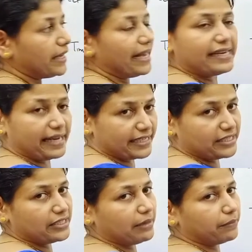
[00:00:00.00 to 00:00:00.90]
a
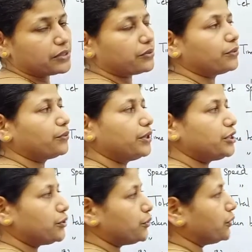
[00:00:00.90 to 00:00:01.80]
negative number, so no
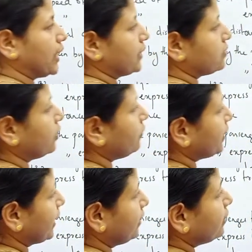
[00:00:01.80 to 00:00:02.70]
need to do that all. We
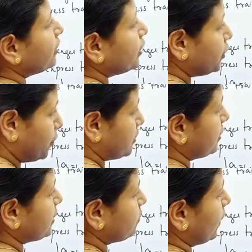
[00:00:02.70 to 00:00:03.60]
can use
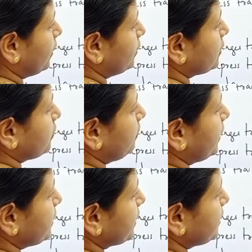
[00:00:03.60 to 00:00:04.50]
this one. This will
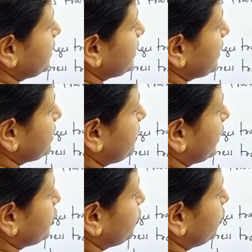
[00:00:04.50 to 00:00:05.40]
be 66
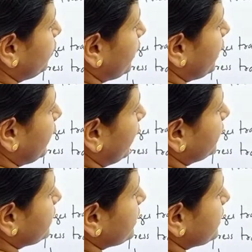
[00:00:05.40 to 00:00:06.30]
by 2
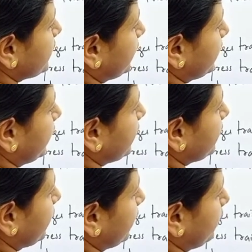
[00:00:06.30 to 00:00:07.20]
and this is
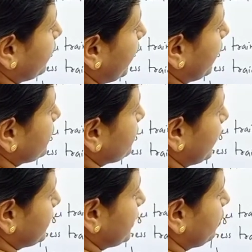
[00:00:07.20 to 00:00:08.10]
33. Okay, so
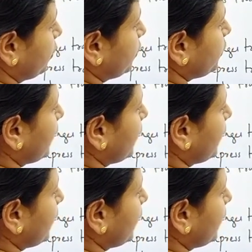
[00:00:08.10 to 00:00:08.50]
x equal to